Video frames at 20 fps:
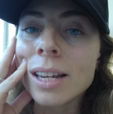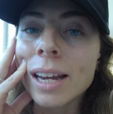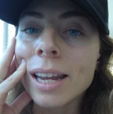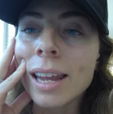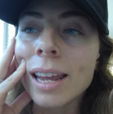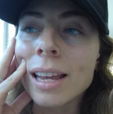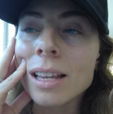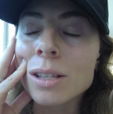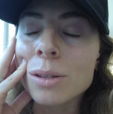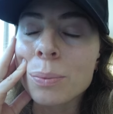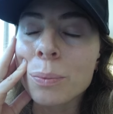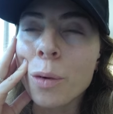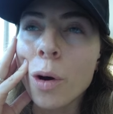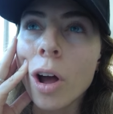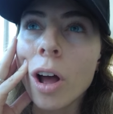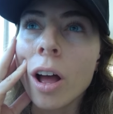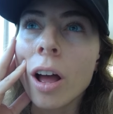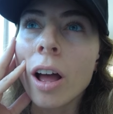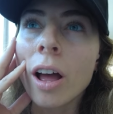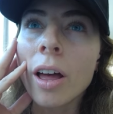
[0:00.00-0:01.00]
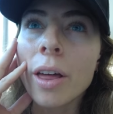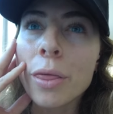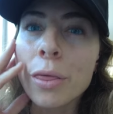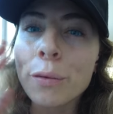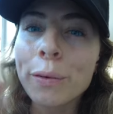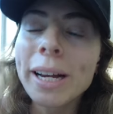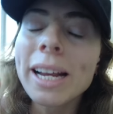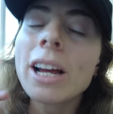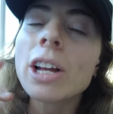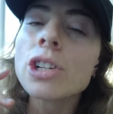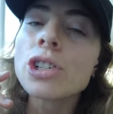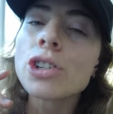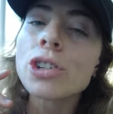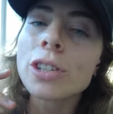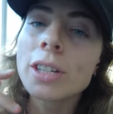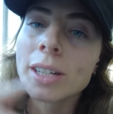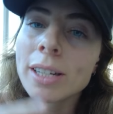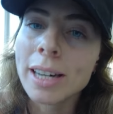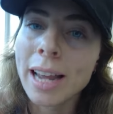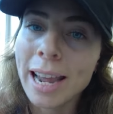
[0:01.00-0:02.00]
tickets were
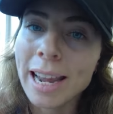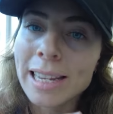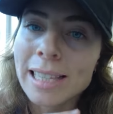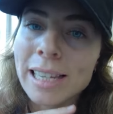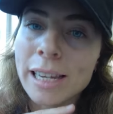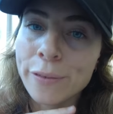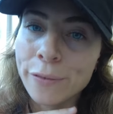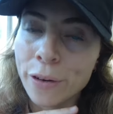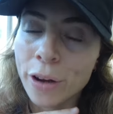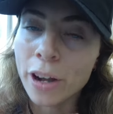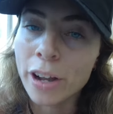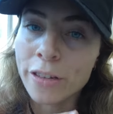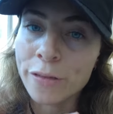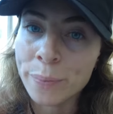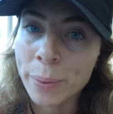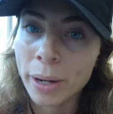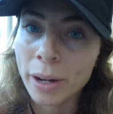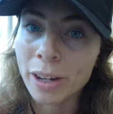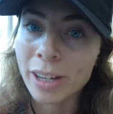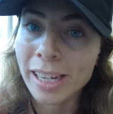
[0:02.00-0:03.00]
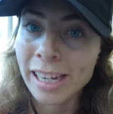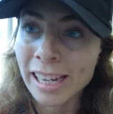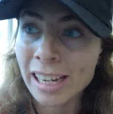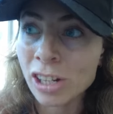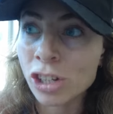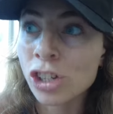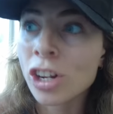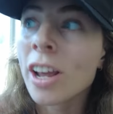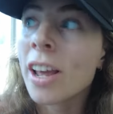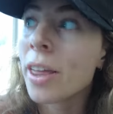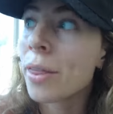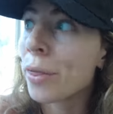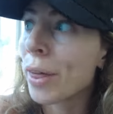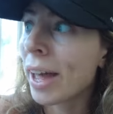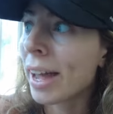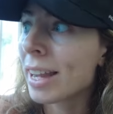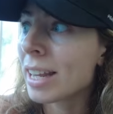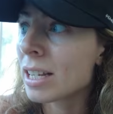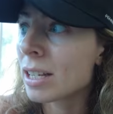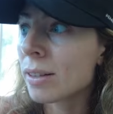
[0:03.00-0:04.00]
385 baht each.
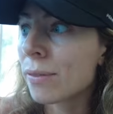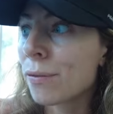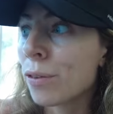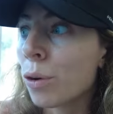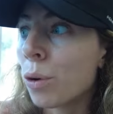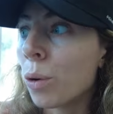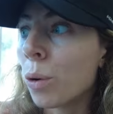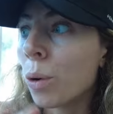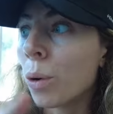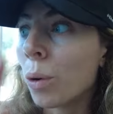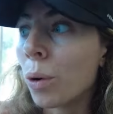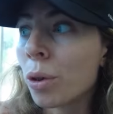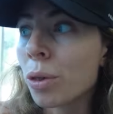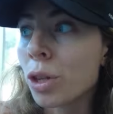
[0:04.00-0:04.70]
That is for